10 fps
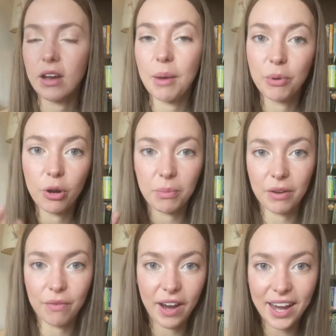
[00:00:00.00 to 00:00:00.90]
I broke my
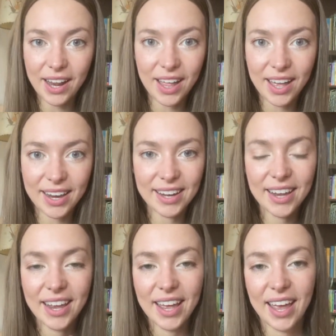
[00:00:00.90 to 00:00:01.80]
right hand,
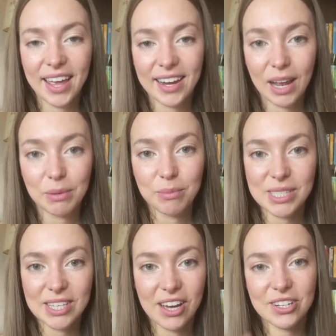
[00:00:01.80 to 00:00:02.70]
and I'm a
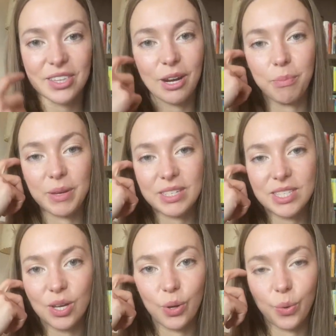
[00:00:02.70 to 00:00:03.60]
massage therapist,
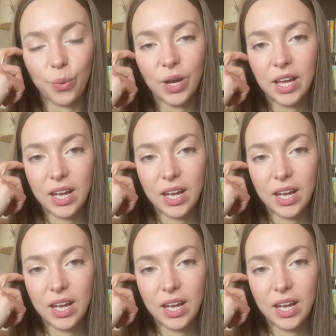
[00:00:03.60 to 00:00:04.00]
so